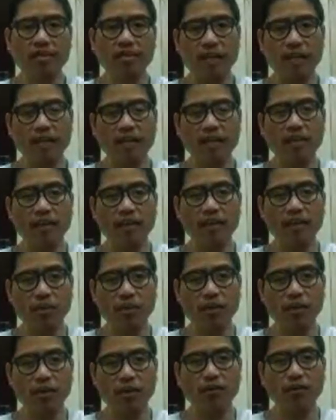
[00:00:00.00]
Okay, they,
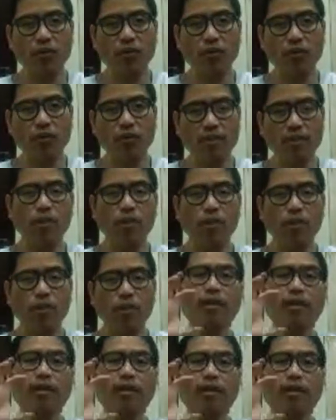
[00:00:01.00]
they take phosphoric acid. It
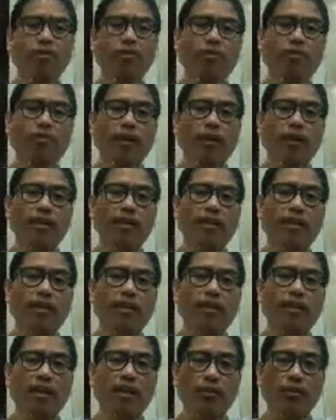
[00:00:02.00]
will become phosphates
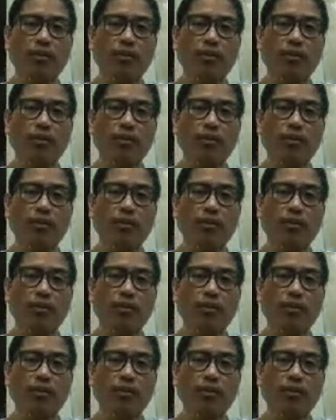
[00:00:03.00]
and